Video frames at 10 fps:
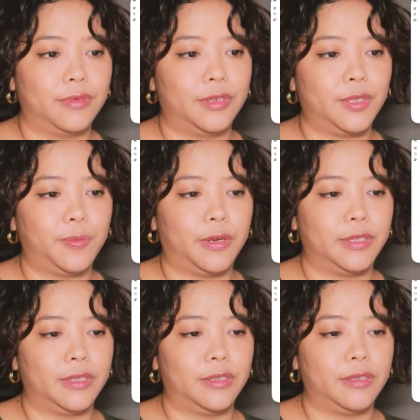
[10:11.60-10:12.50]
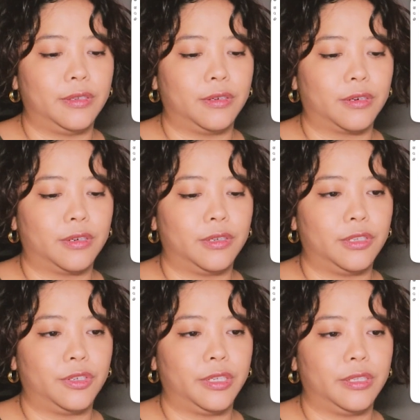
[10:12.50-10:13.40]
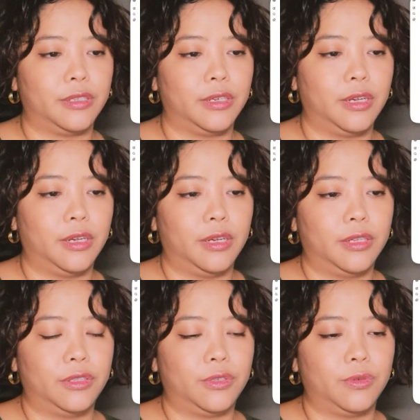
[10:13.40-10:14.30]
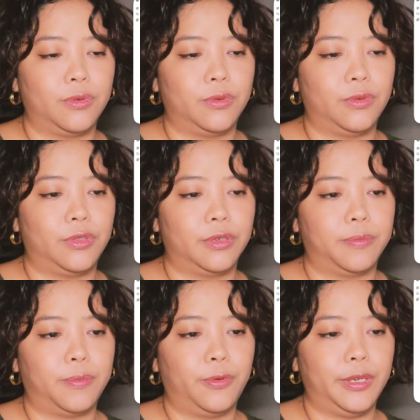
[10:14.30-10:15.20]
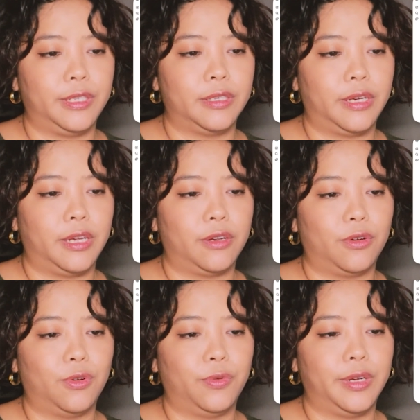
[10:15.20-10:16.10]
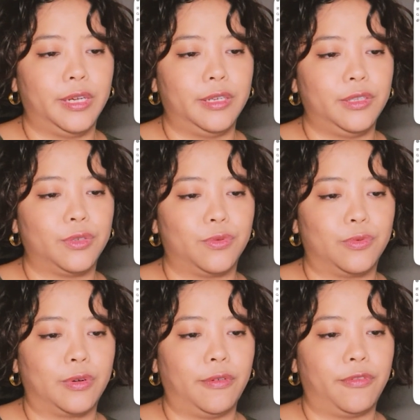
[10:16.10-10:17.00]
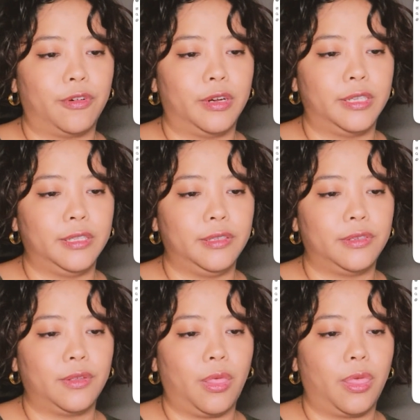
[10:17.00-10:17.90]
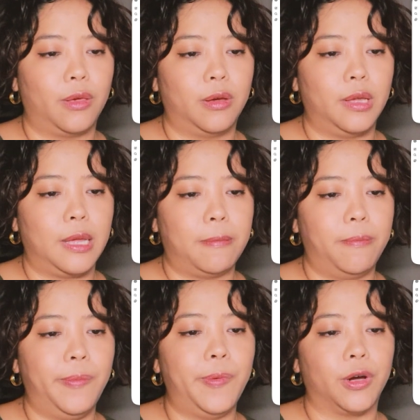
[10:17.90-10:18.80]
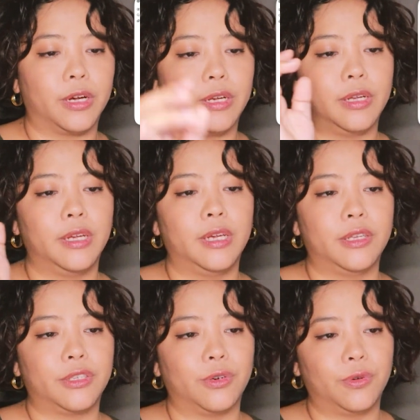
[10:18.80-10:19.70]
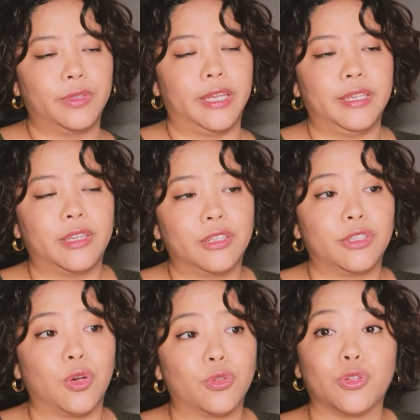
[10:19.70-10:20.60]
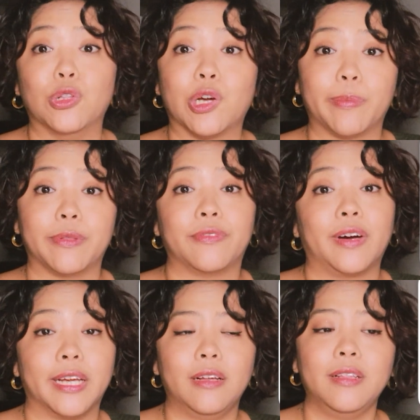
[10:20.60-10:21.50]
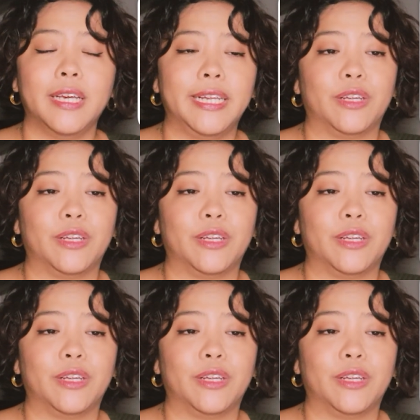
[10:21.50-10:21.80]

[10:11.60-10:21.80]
Responses are straight to the point and always reference the book. So then it'll know to look up the file.